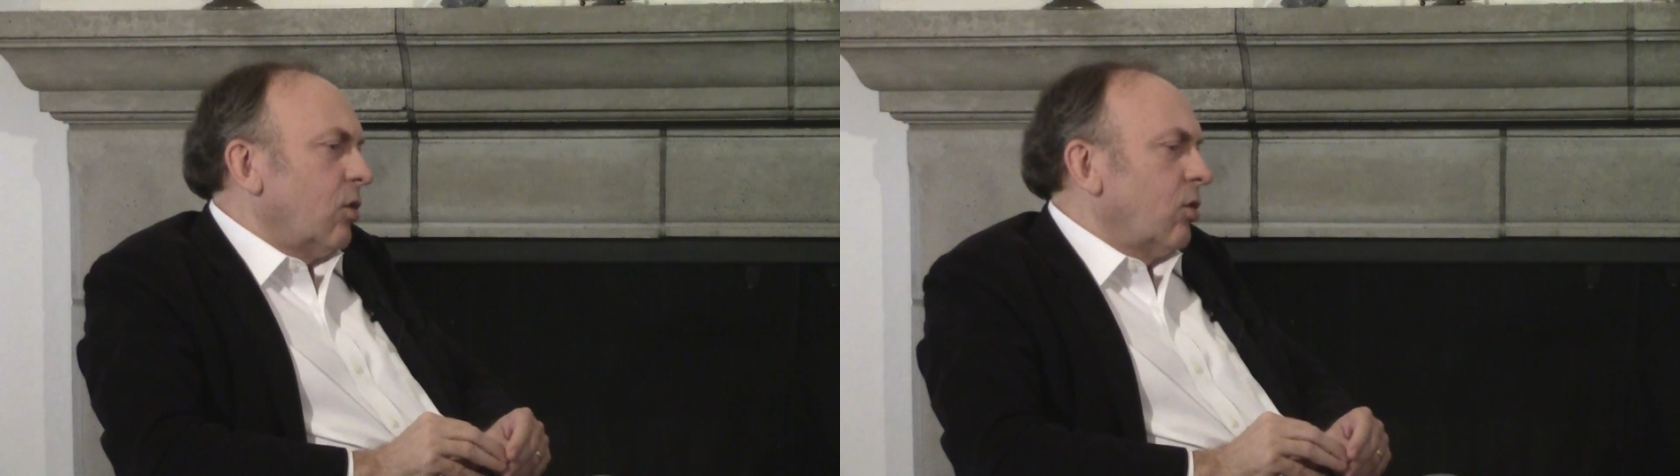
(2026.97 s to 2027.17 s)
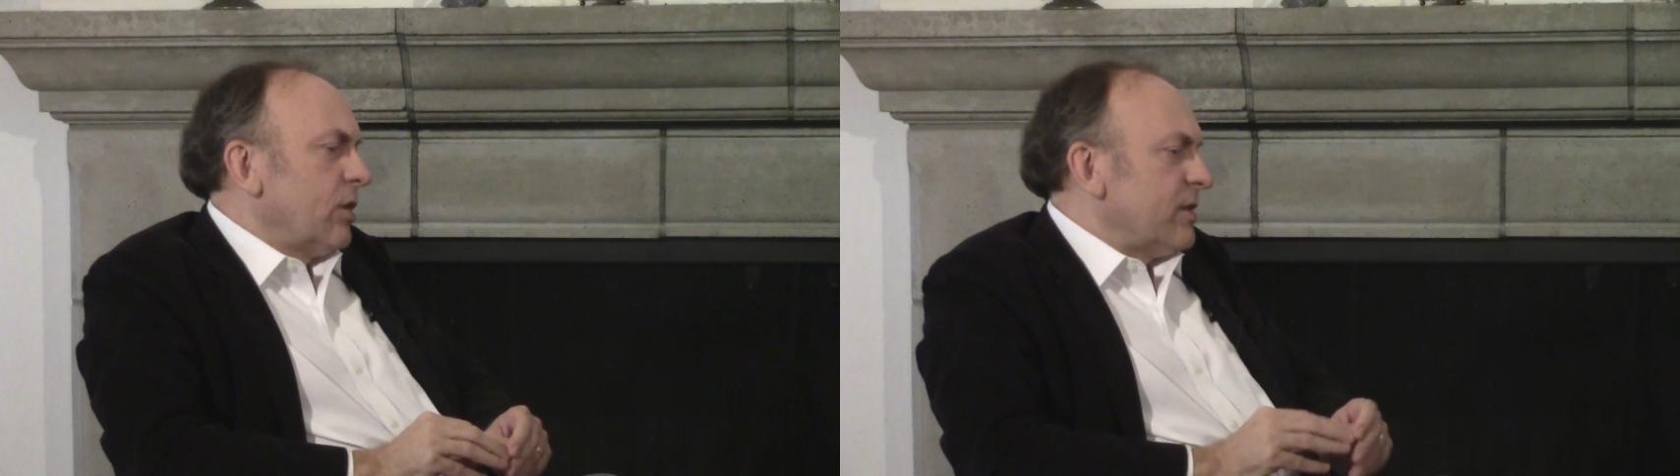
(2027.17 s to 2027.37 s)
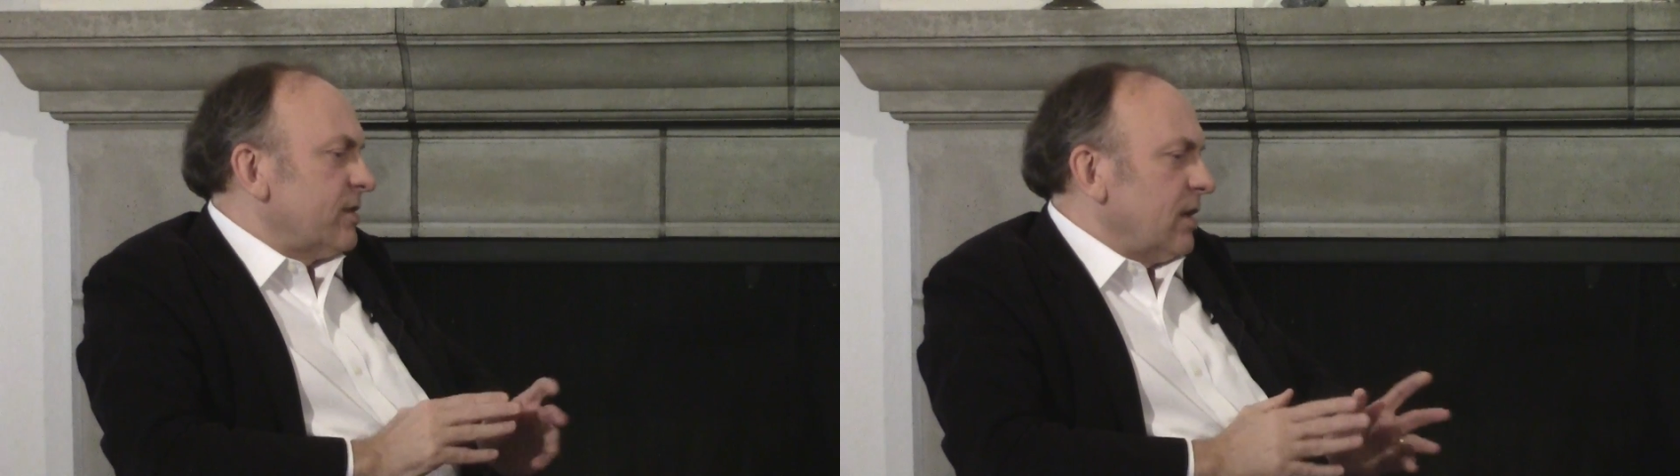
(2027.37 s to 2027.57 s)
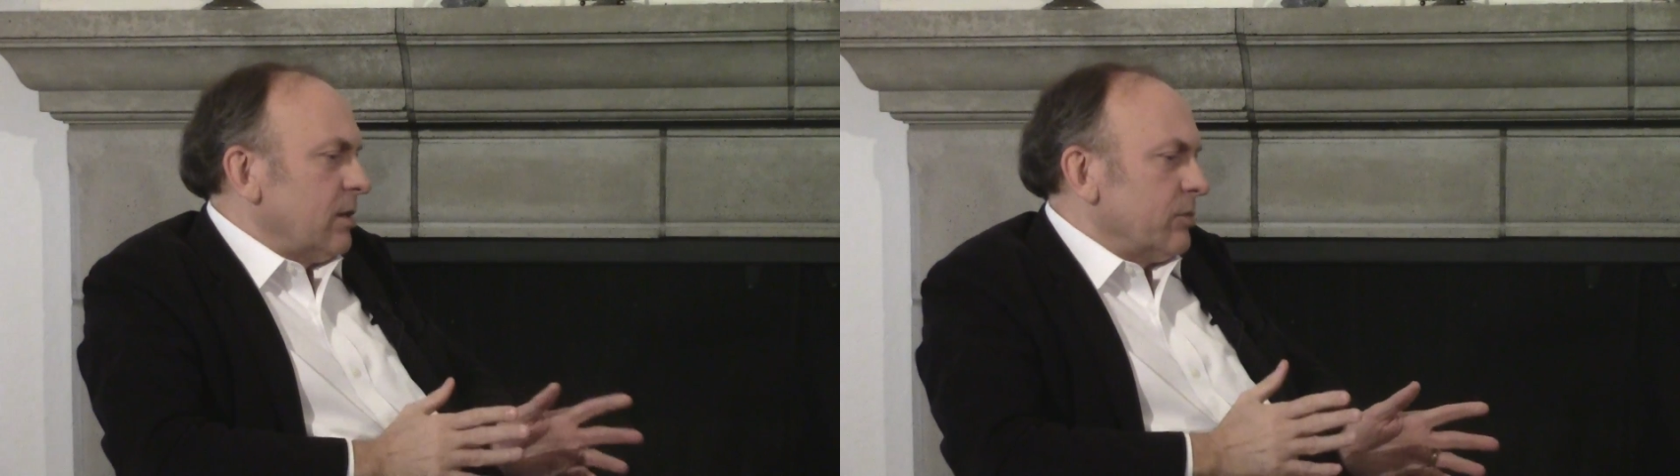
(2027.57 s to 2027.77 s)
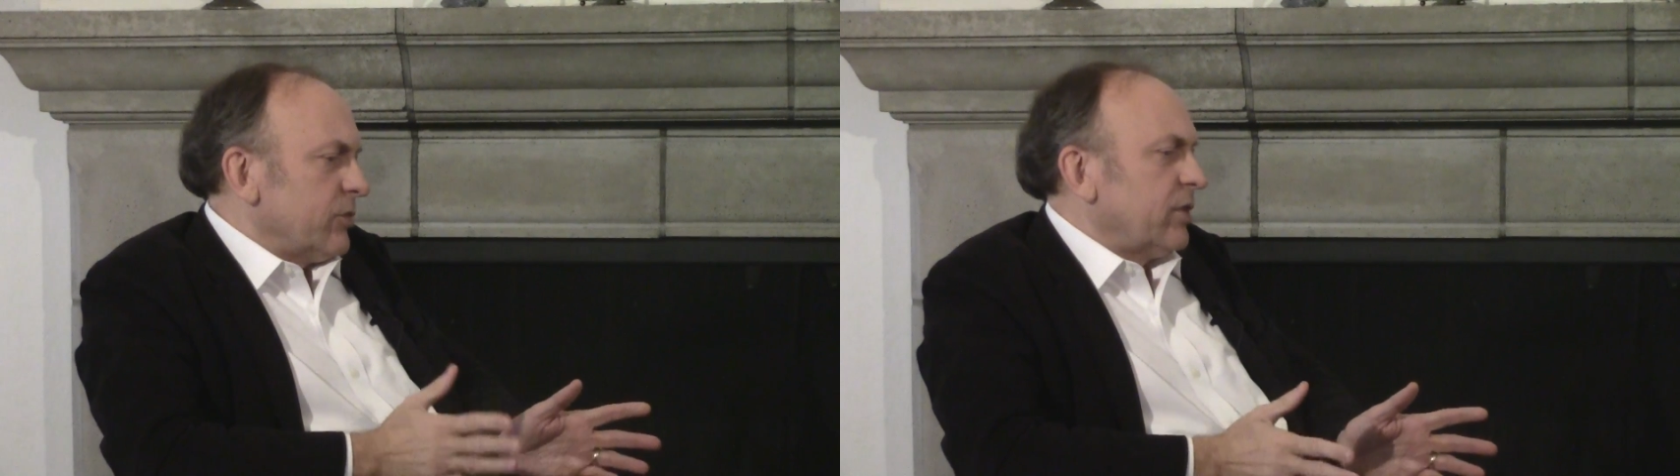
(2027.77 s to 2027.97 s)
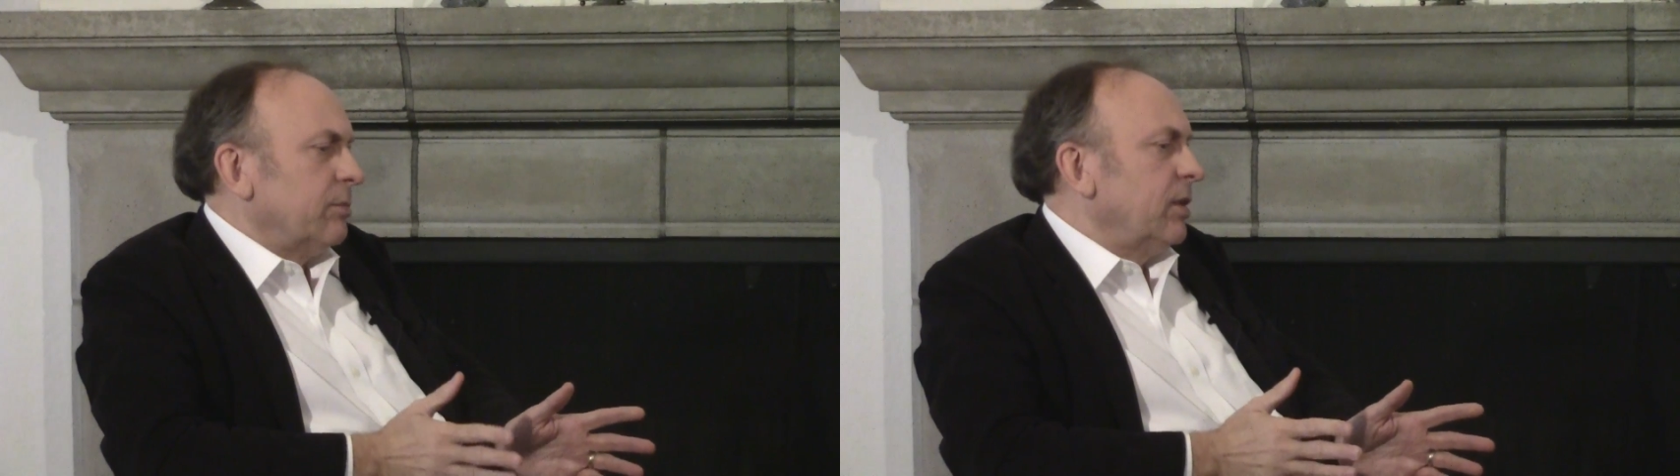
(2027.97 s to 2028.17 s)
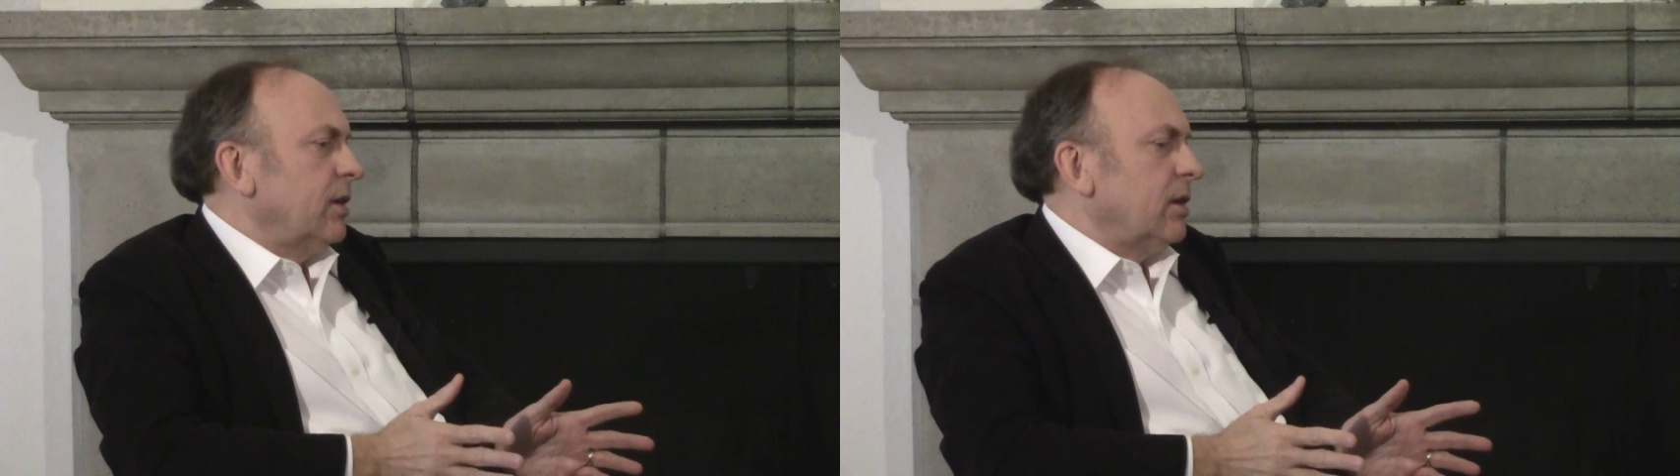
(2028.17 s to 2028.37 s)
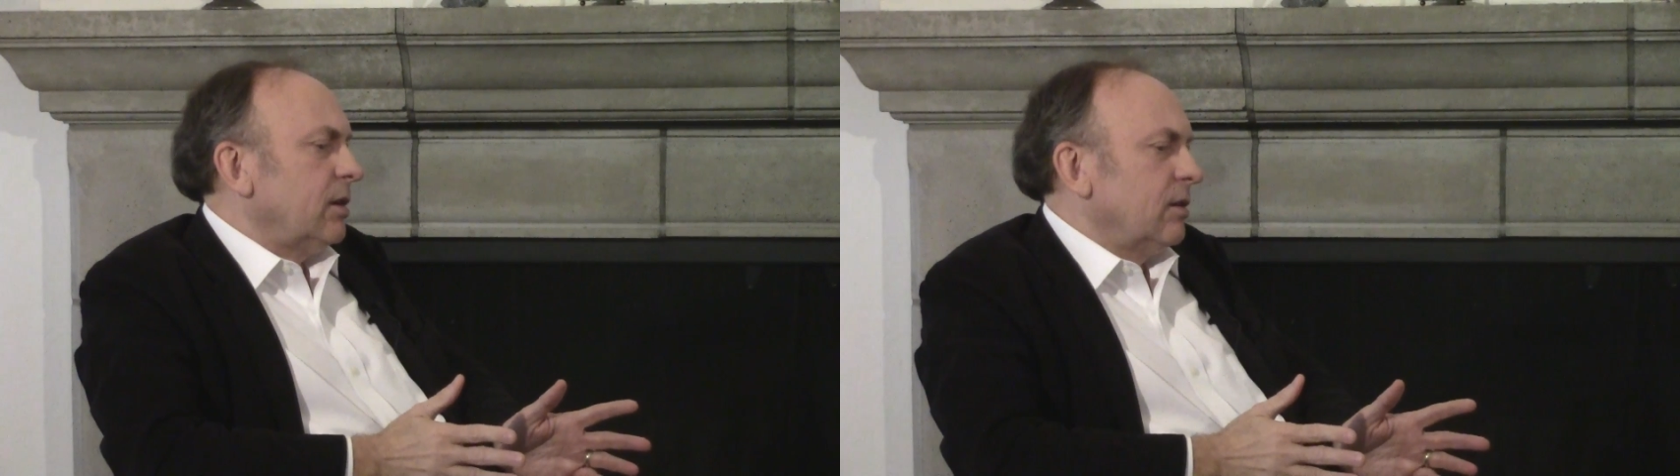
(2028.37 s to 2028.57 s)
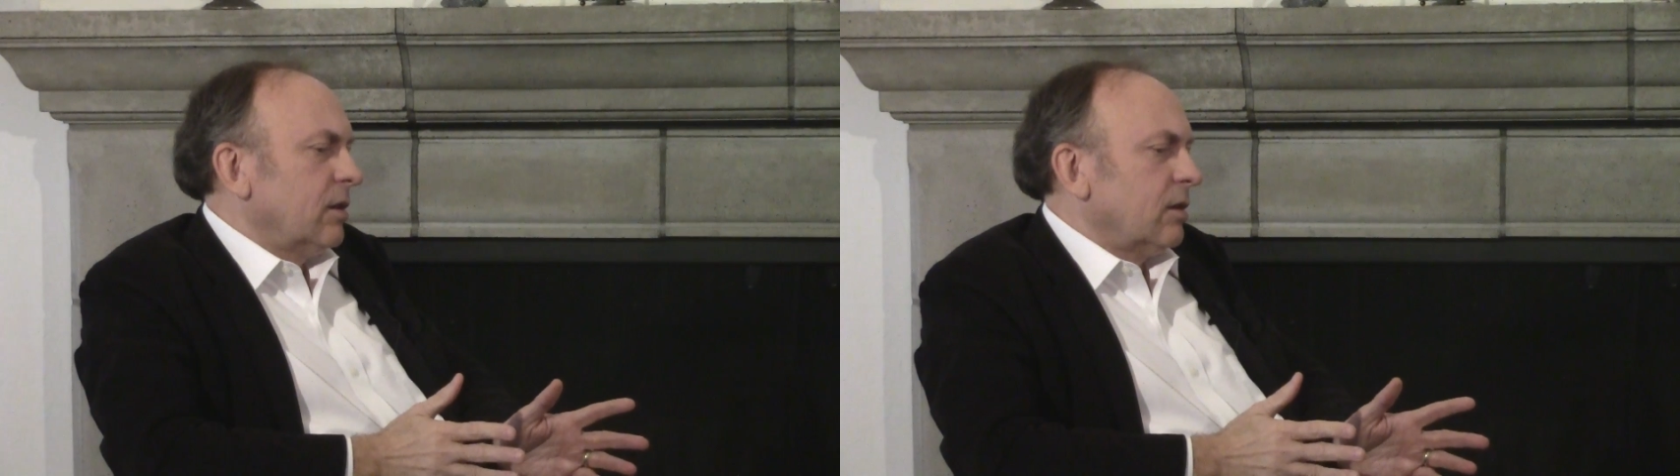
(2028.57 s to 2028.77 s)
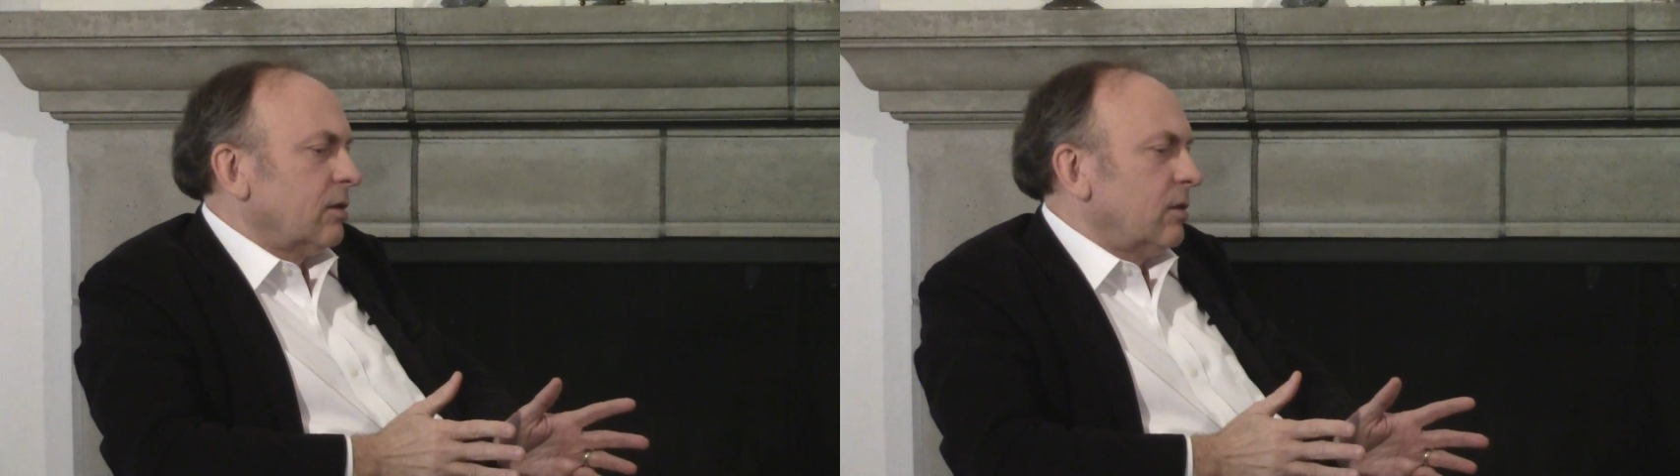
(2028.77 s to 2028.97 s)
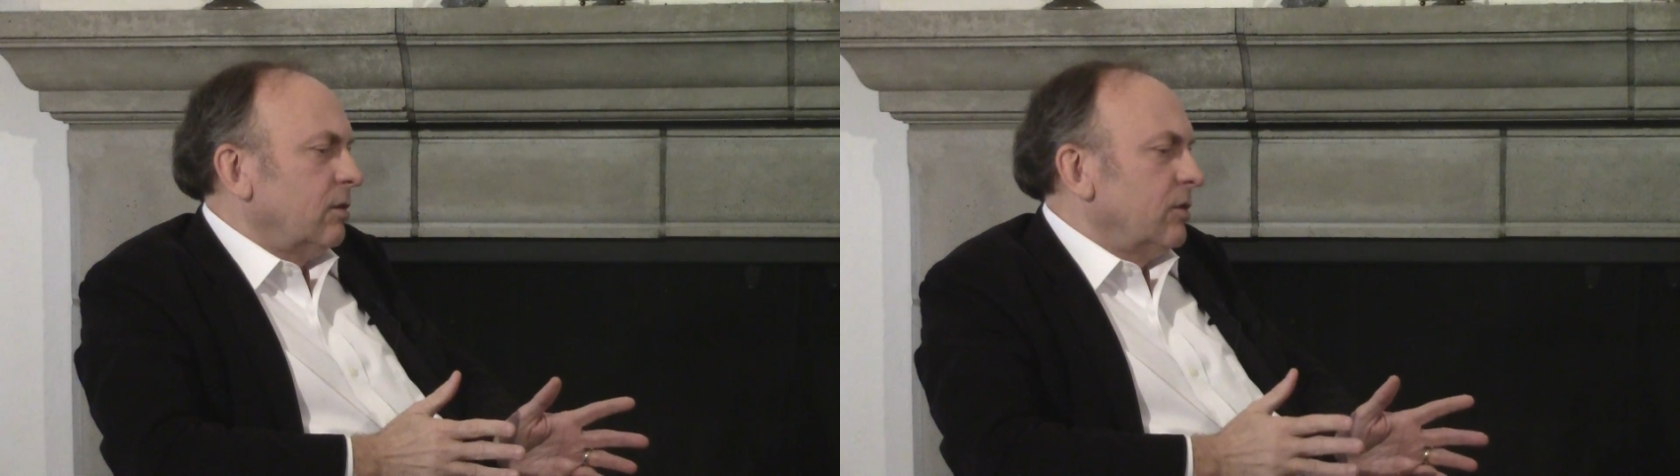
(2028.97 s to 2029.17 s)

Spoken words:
always seems to be that